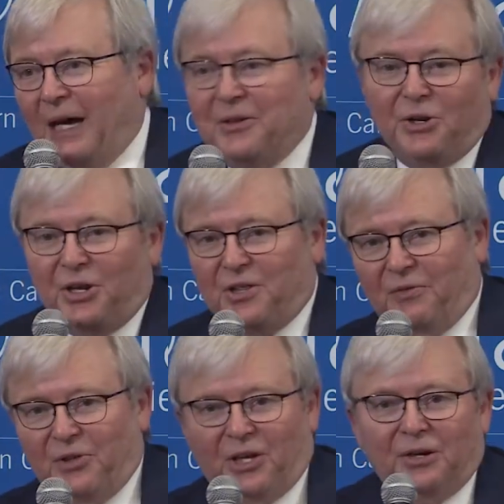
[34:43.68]
underneath
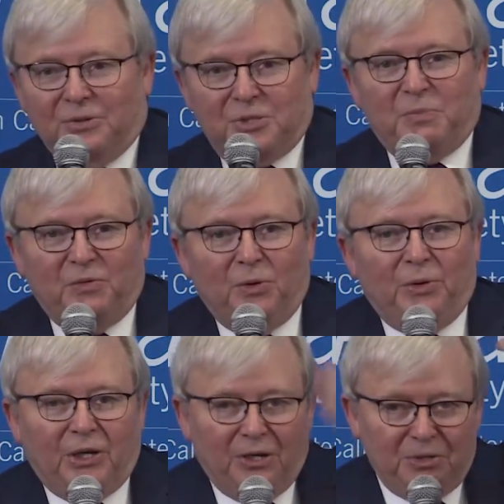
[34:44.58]
everything else, before
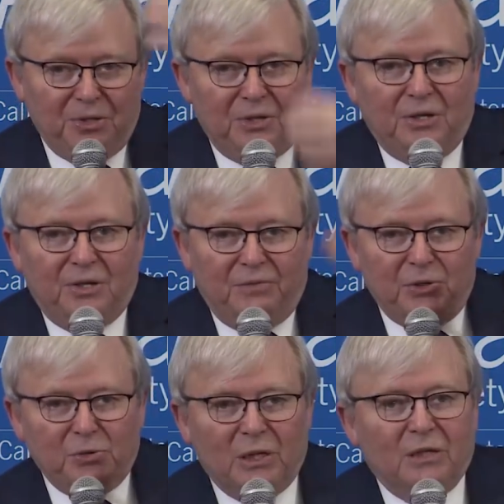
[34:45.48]
we go to the
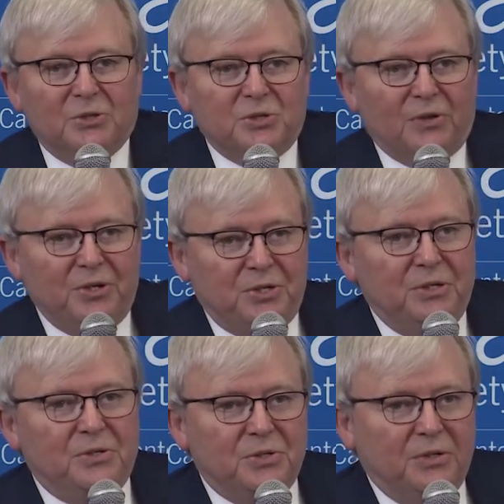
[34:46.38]
individual
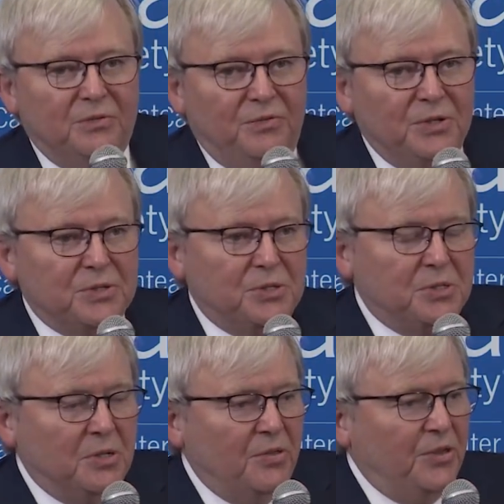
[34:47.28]
illustrations of
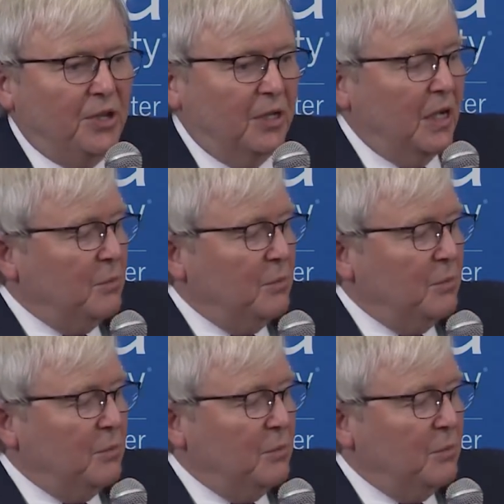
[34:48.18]
this thing.